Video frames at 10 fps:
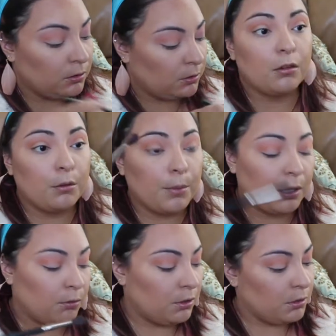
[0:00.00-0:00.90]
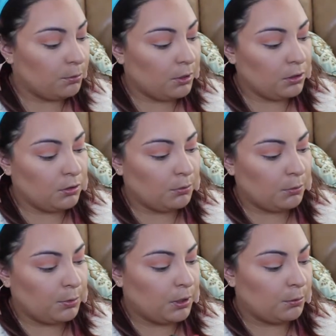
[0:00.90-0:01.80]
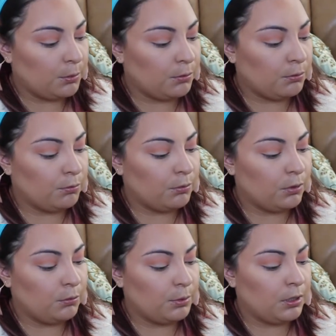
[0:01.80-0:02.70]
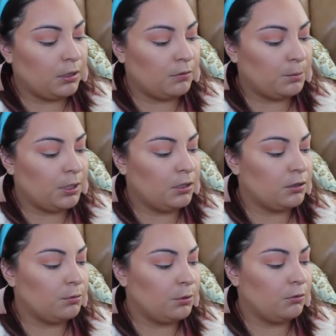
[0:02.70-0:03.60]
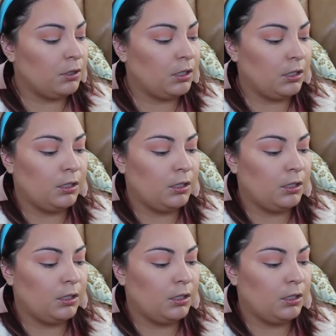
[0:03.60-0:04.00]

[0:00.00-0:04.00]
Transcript: Going back with this brush, I'm going to pick up a little bit of Peach Smoothie